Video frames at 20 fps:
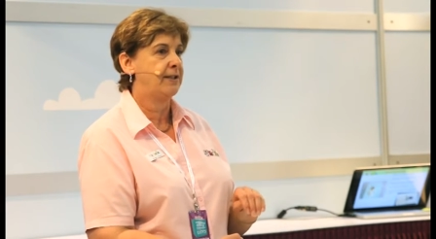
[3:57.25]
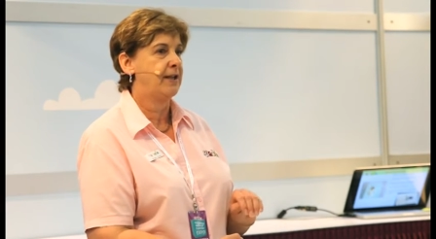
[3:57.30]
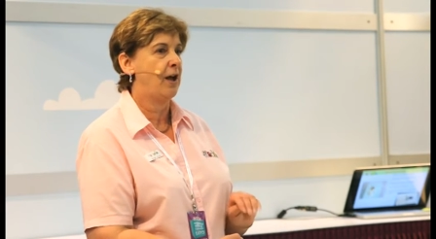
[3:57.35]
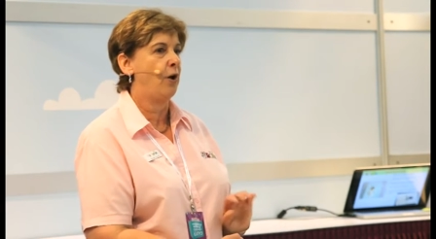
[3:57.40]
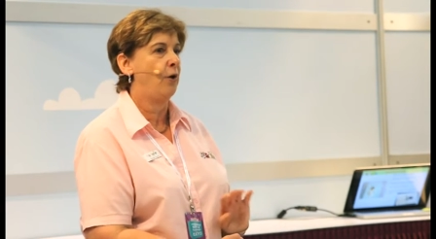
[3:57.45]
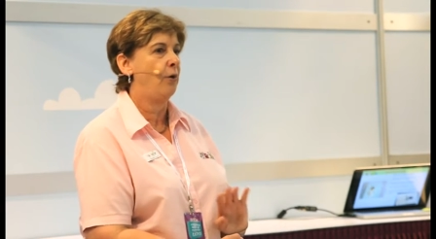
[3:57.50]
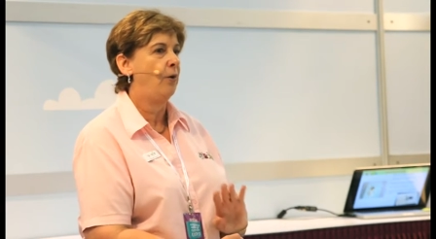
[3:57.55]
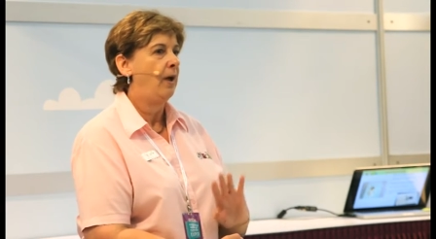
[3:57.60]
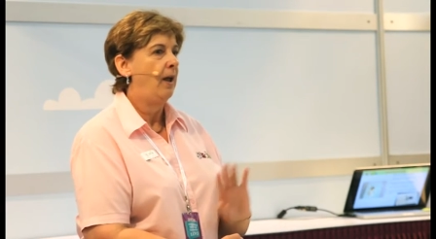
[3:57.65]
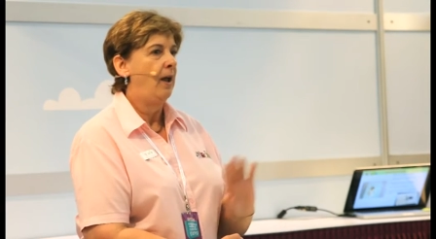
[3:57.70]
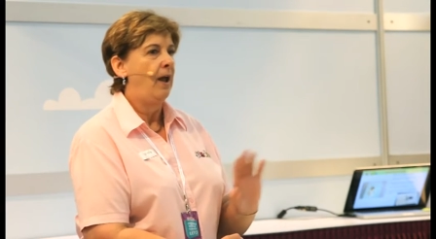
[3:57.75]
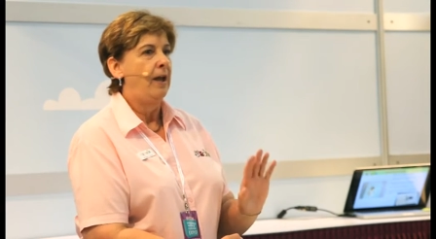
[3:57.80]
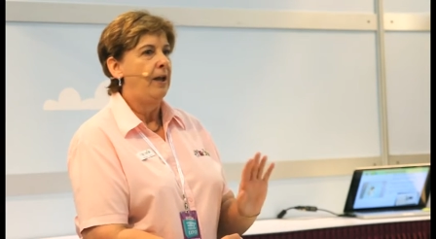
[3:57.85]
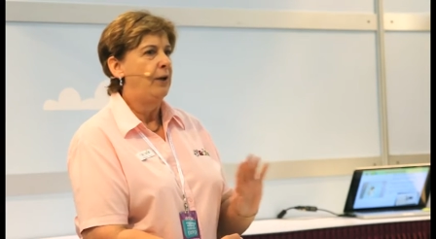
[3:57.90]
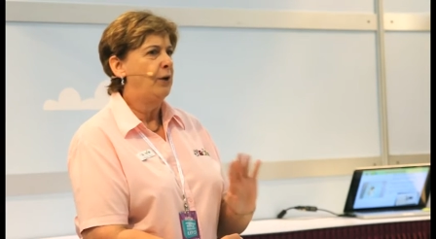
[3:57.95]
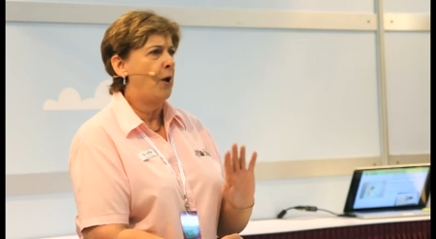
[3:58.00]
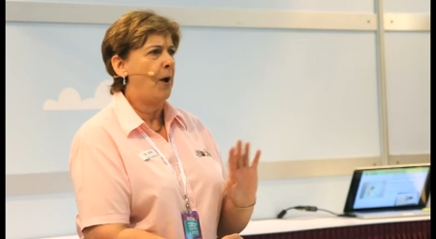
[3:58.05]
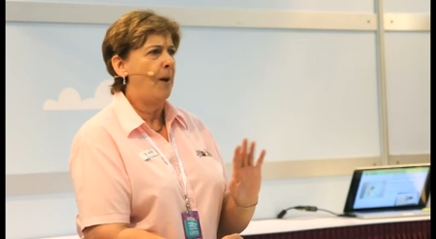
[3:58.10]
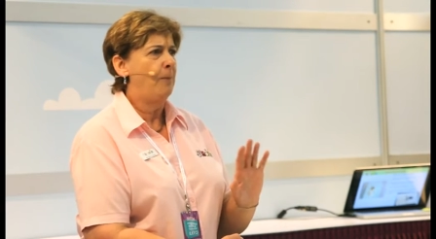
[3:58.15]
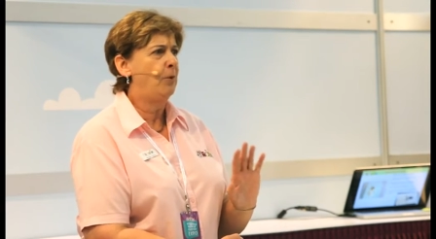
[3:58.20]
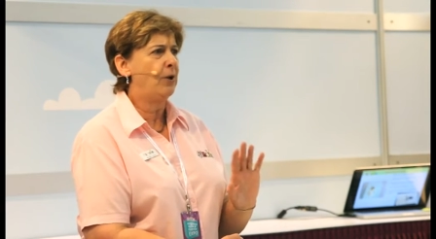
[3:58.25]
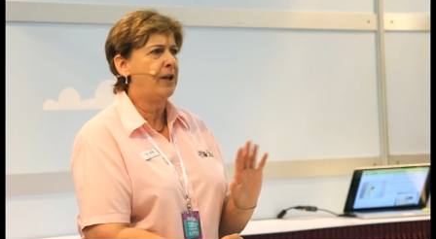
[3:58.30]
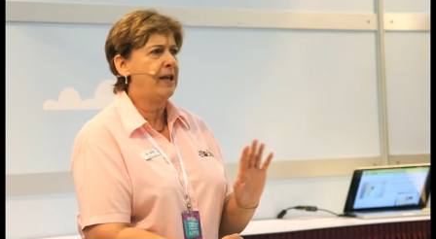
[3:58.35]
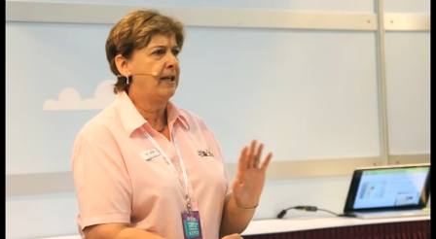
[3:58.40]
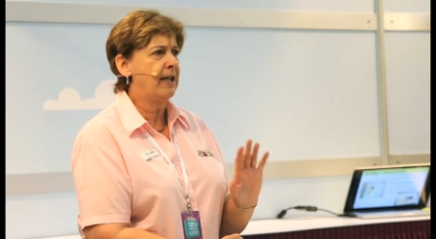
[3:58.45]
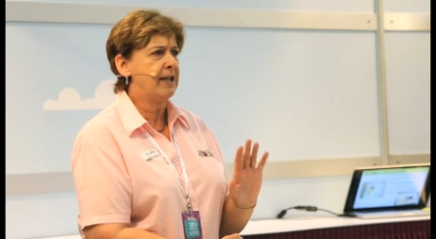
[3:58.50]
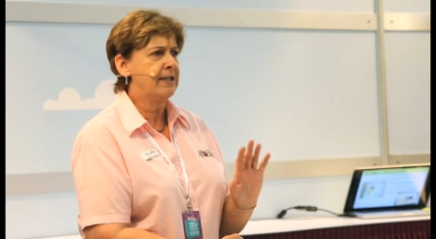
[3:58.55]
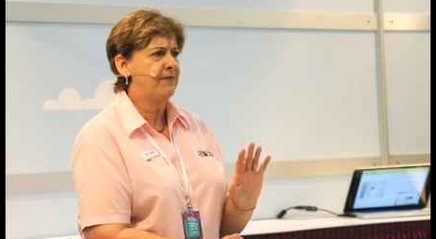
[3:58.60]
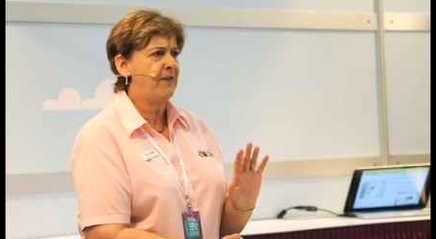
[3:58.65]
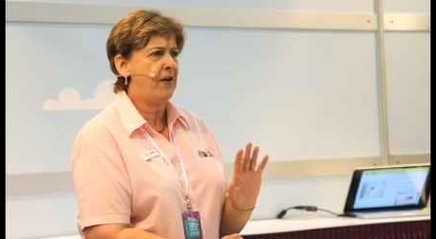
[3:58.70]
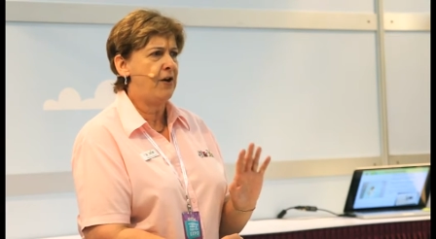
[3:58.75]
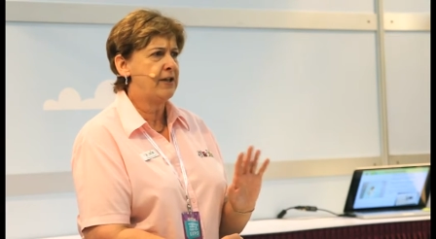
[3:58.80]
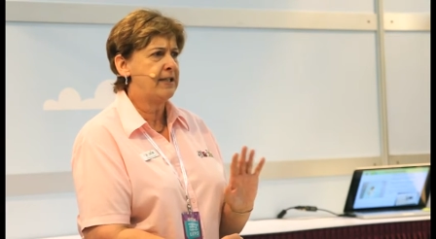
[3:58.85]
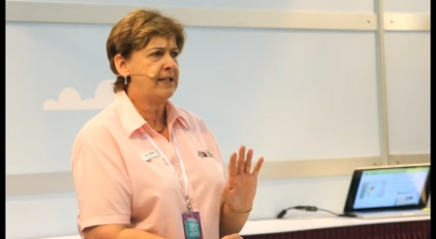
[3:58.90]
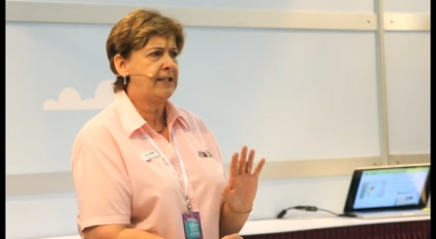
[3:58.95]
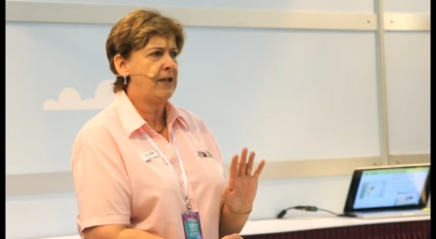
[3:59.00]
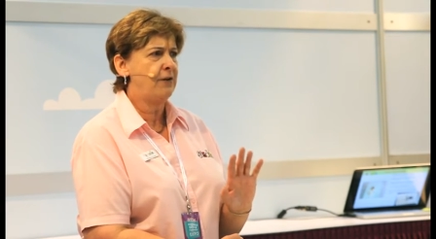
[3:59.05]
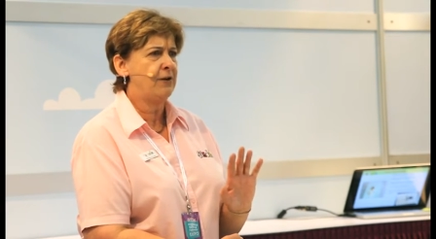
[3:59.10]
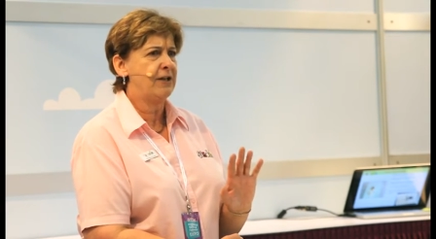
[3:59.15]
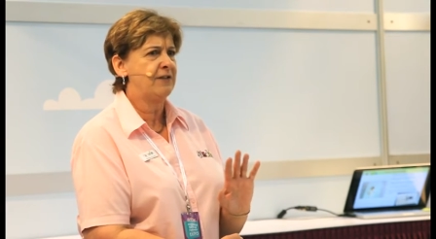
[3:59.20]
So, you know, I'm looking at very
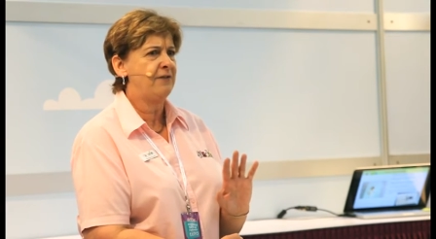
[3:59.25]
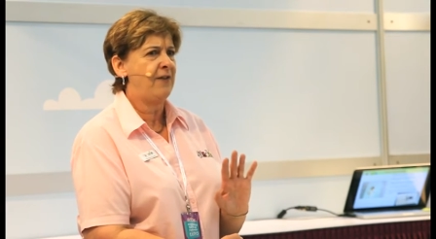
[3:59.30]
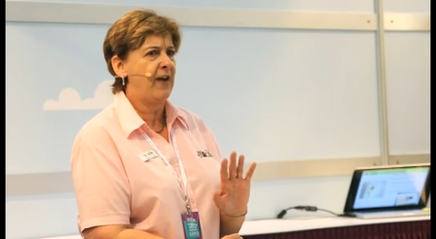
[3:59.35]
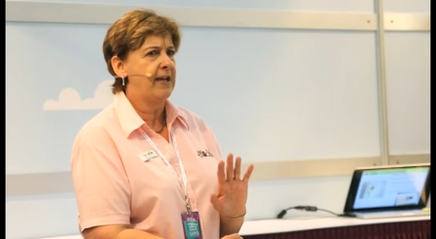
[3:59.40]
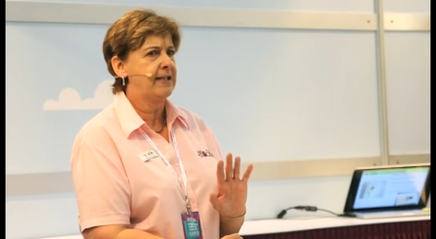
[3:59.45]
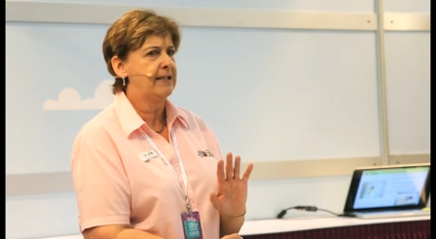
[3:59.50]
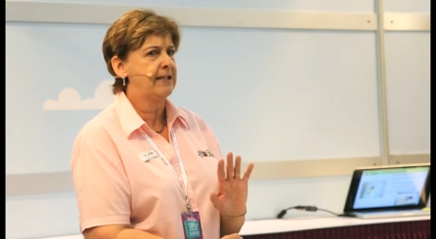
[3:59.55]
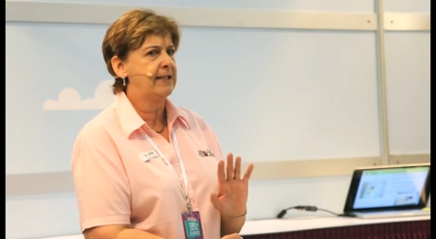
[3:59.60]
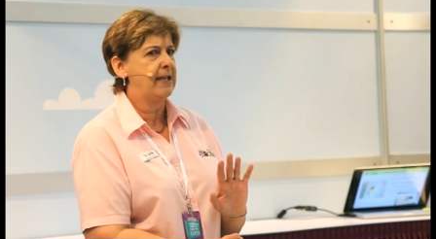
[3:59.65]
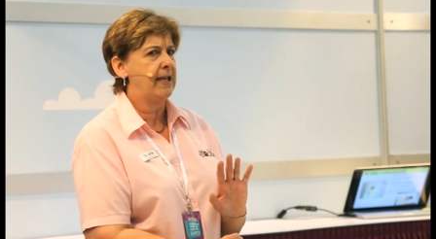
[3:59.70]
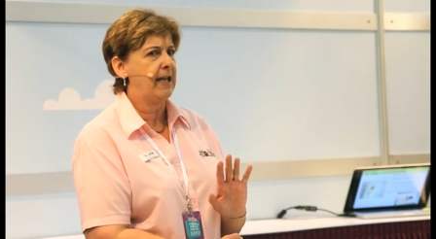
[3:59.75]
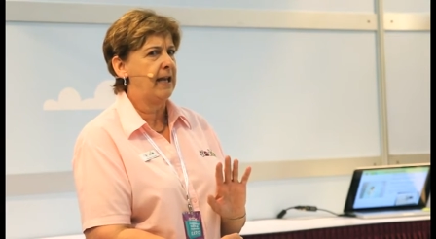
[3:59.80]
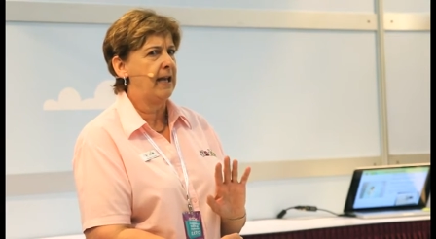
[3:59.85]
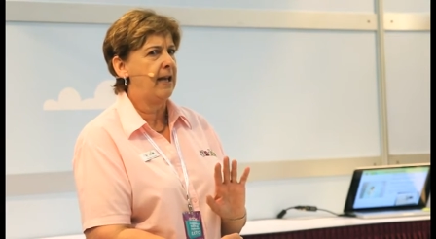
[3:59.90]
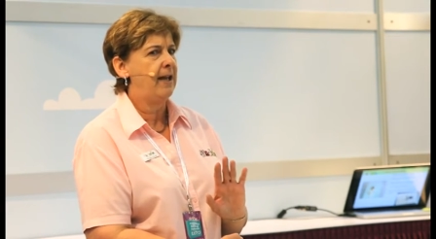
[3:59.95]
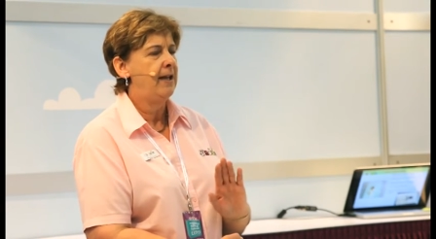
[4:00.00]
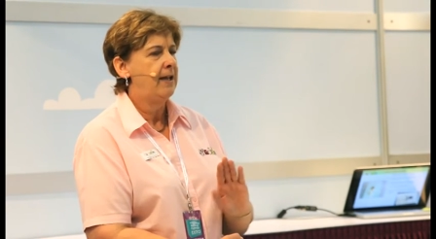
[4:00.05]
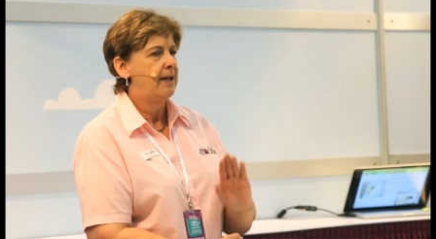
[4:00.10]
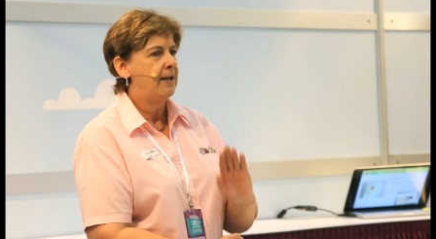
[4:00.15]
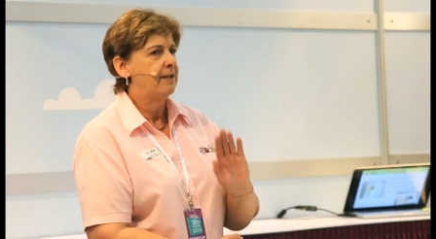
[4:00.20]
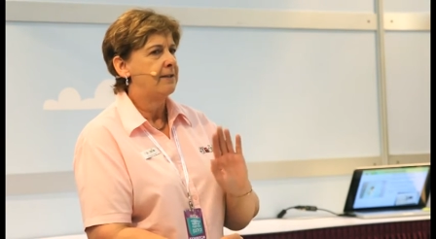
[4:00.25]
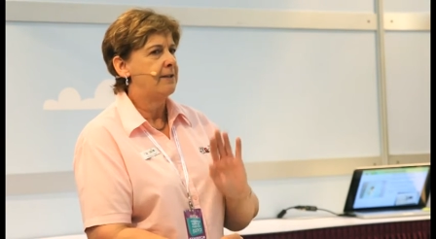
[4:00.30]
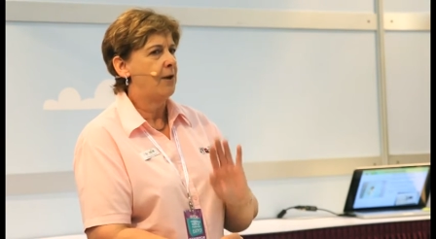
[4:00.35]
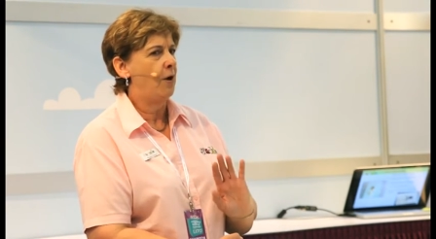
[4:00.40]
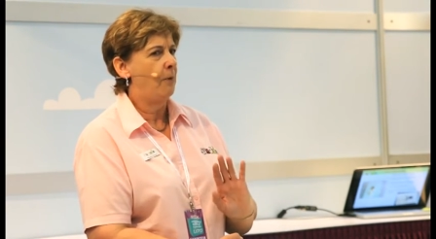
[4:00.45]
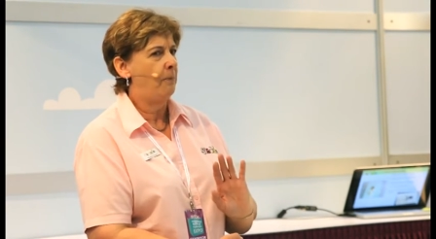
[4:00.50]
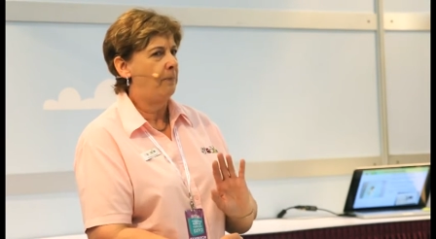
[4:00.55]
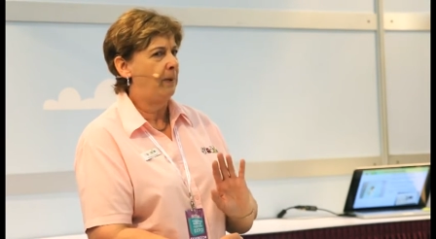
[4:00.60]
serious faces here, so